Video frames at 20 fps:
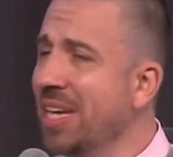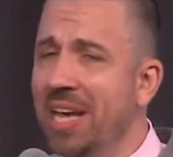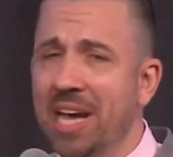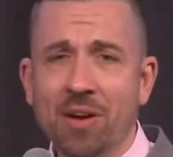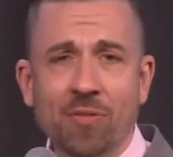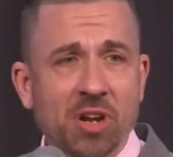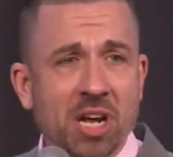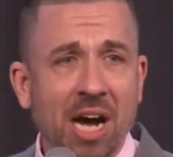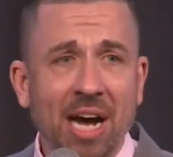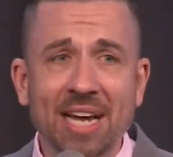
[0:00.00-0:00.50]

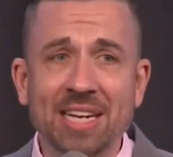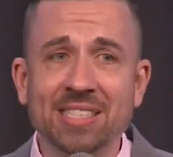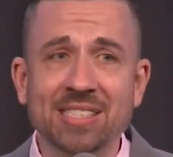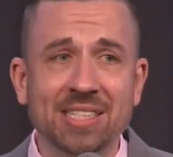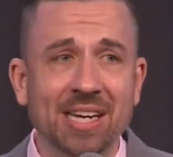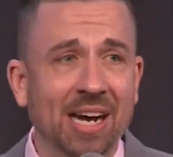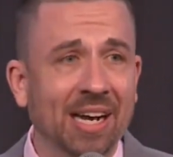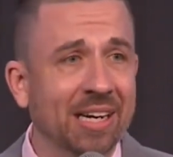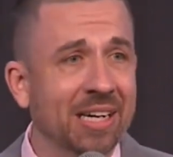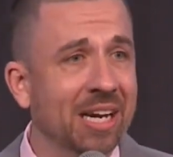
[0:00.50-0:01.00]
Every I is
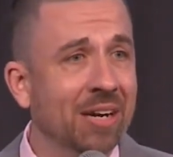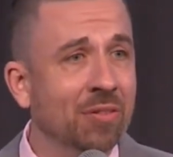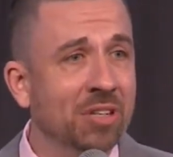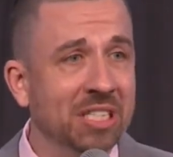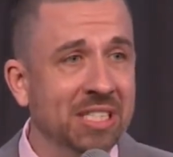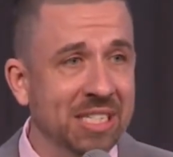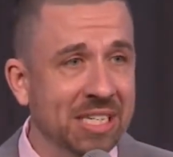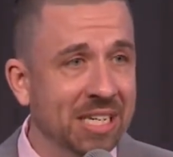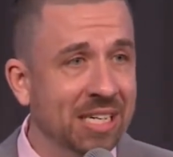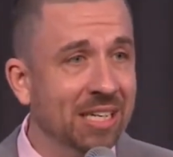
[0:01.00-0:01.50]
dotted and every
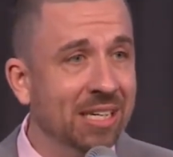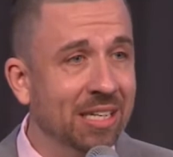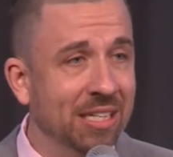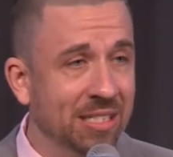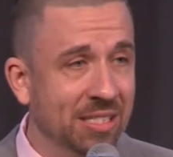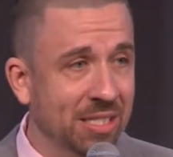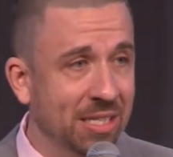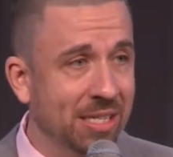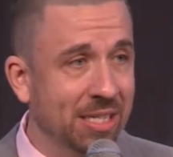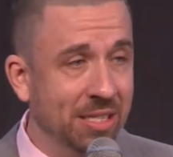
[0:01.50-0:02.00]
T
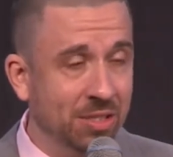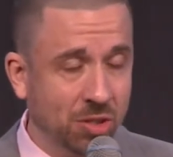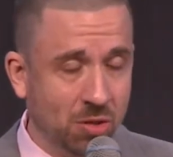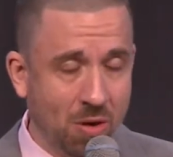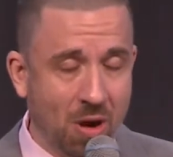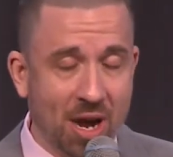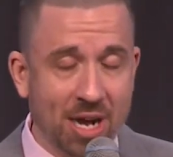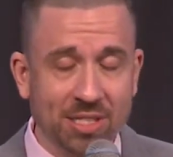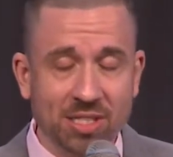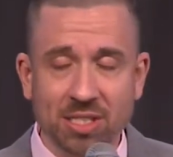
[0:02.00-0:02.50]
is
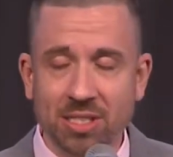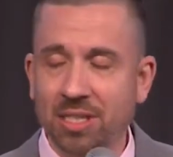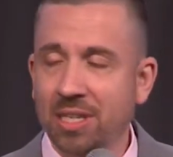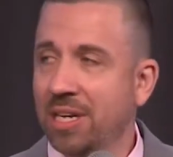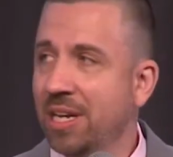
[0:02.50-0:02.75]
crossed,